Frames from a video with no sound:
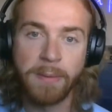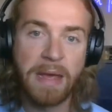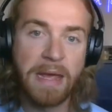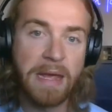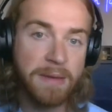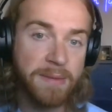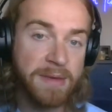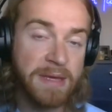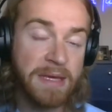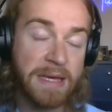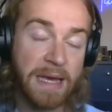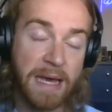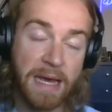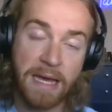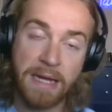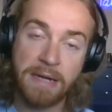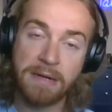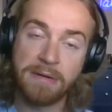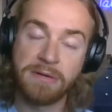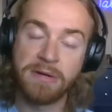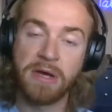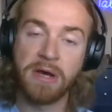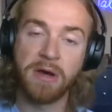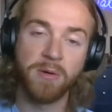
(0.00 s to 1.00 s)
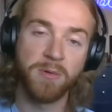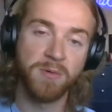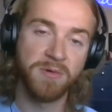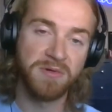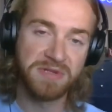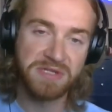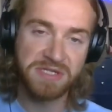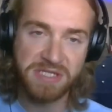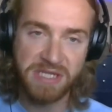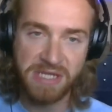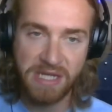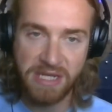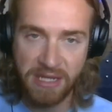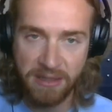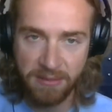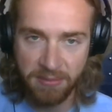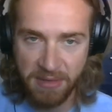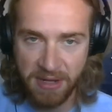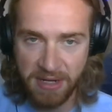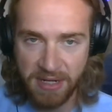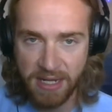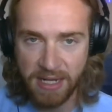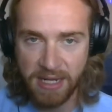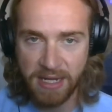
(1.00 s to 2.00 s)
Maybe, I don't know. We'll see
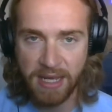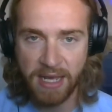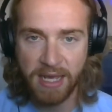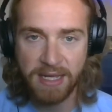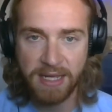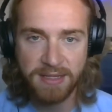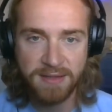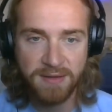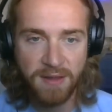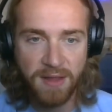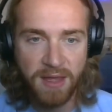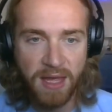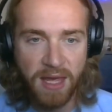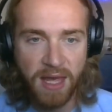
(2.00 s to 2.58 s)
Monday night.